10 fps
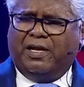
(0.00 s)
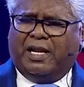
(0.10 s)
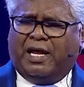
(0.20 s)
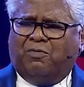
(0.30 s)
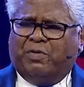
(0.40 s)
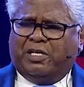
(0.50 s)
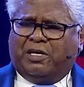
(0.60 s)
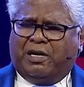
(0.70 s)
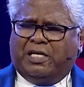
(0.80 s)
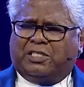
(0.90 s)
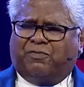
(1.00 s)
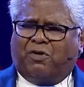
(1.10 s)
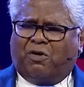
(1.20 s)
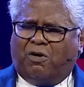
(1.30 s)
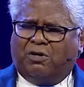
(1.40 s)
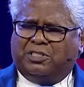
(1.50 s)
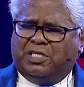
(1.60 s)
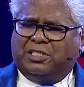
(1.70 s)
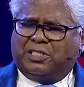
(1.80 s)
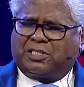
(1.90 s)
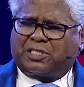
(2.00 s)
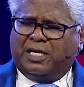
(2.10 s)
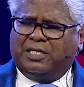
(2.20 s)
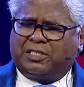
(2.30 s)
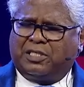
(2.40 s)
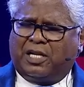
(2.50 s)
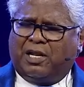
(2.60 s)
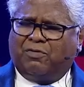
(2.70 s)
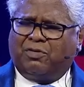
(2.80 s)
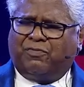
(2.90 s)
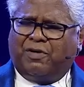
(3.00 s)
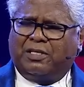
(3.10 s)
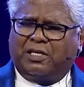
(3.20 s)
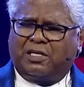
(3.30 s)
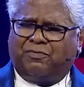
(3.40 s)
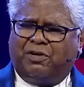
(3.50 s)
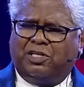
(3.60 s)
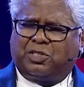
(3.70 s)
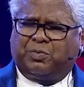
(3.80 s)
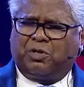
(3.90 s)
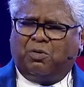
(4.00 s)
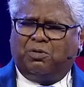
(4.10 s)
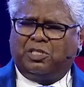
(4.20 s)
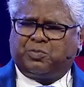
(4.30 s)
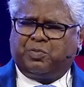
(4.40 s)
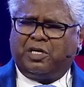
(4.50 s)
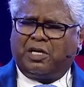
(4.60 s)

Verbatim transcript: Now may the grace of our Lord Jesus Christ and the love of the Father and the fellowship of the Holy Spirit